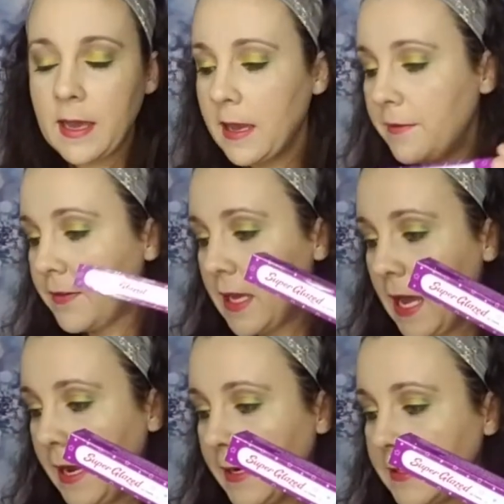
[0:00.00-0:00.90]
Half
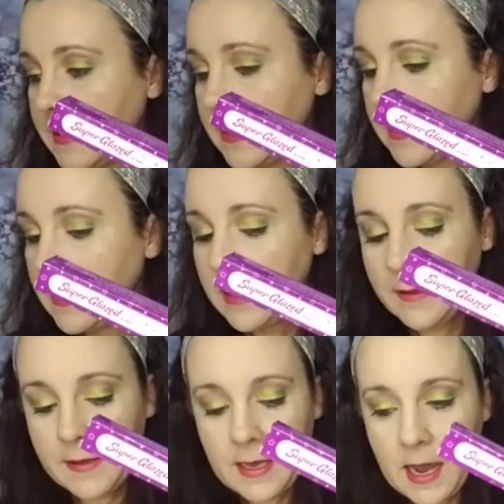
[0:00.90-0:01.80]
Caked,
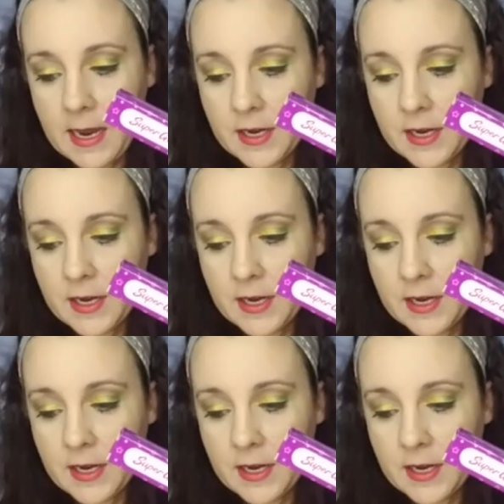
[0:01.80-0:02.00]
the eye